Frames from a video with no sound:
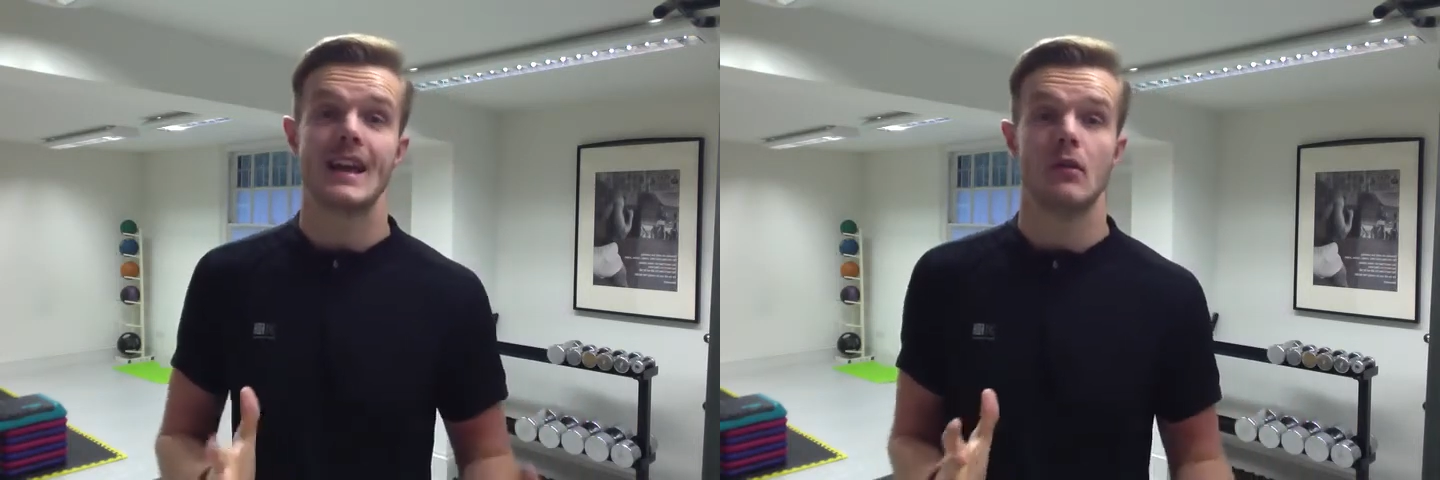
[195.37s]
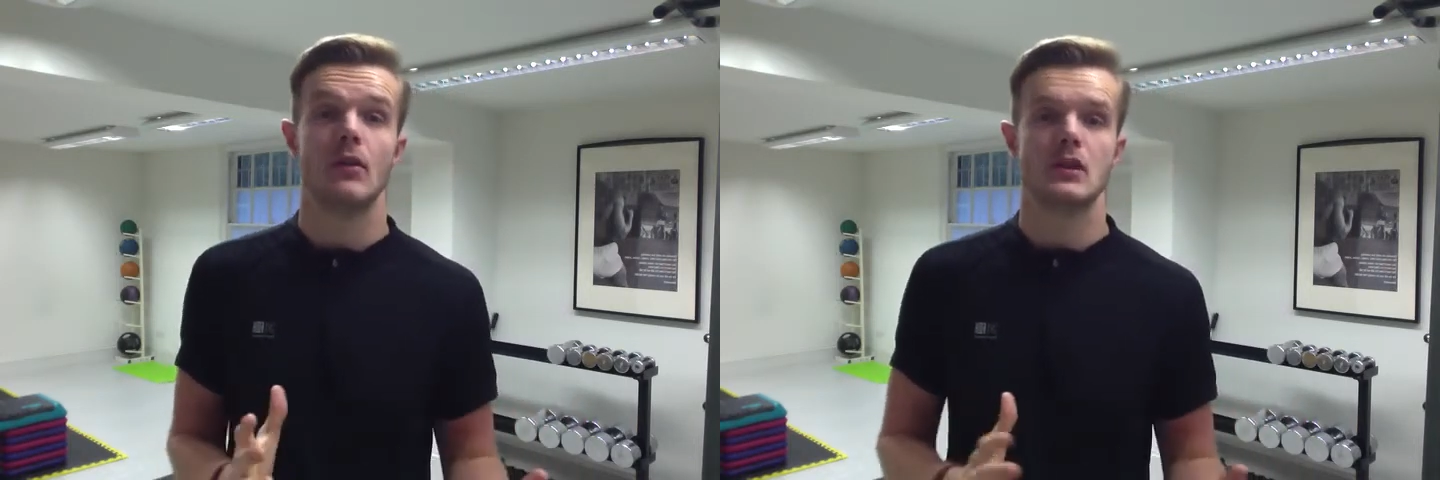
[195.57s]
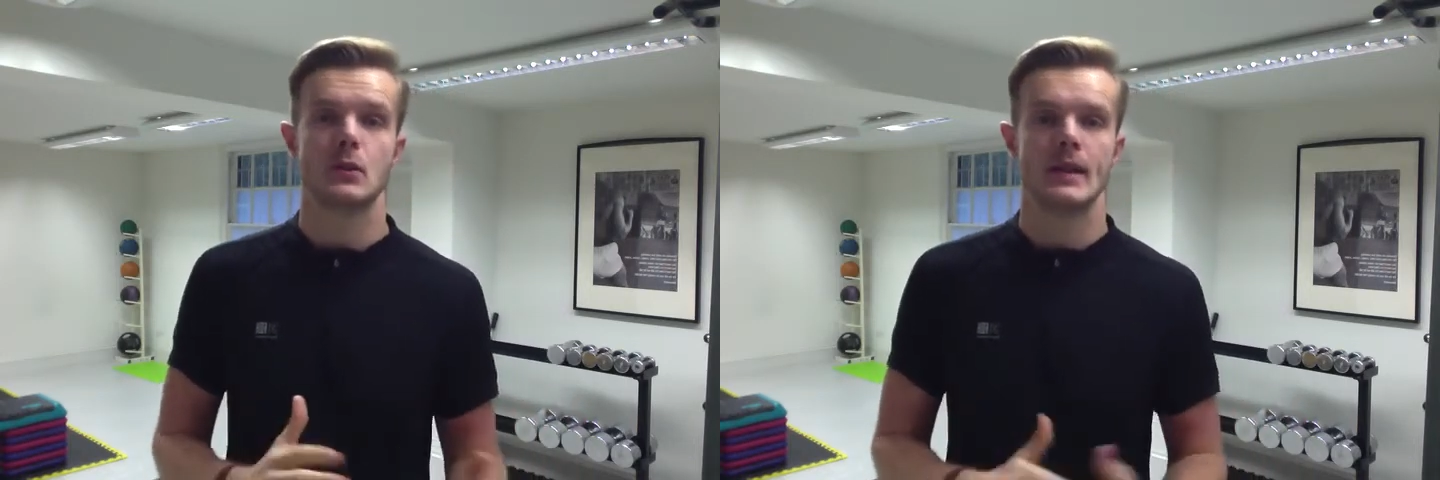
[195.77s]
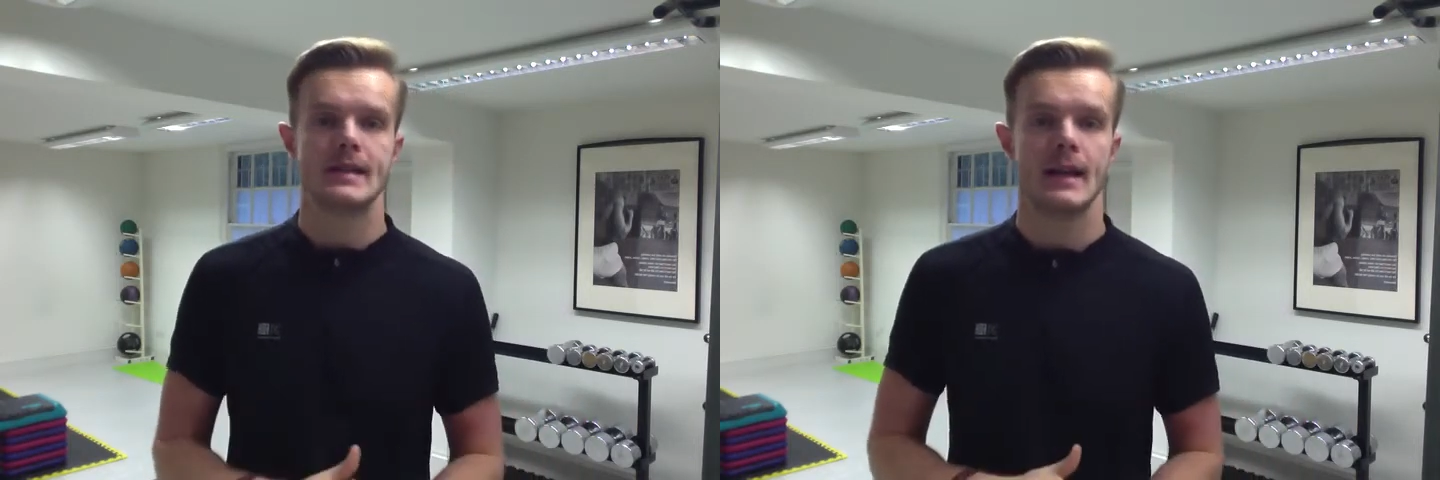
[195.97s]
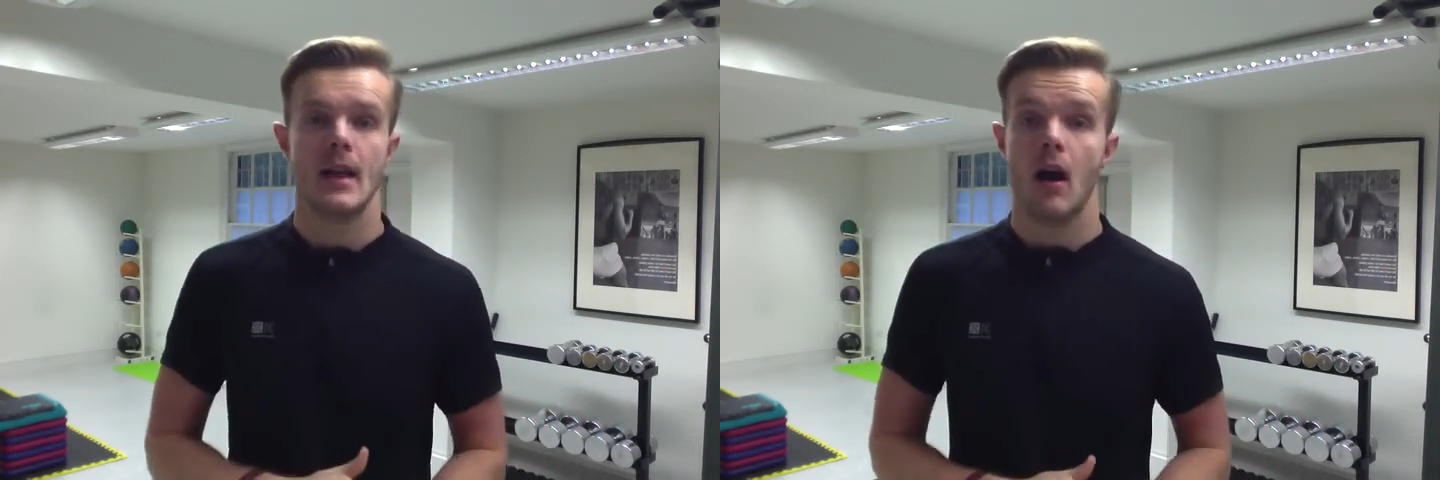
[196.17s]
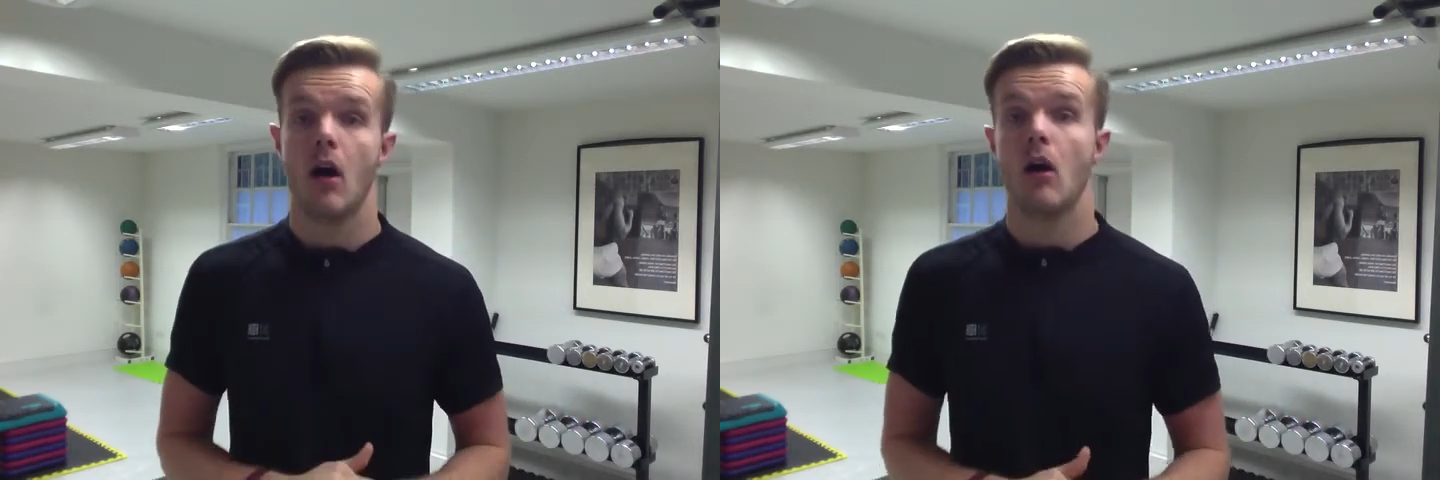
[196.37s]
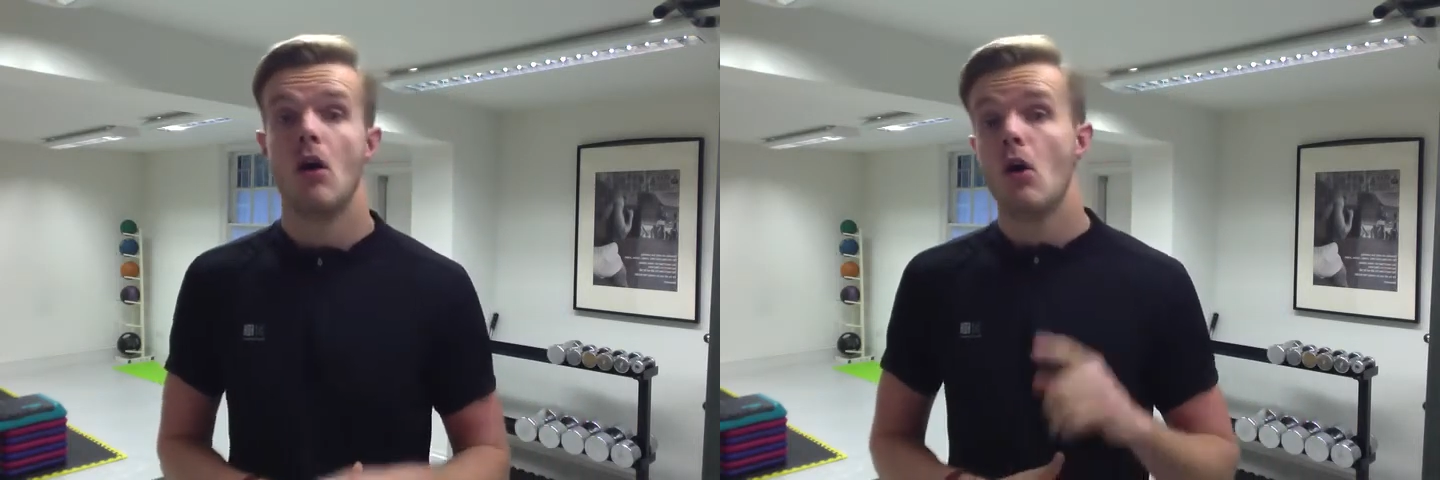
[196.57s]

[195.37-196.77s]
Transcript: ill this winter are: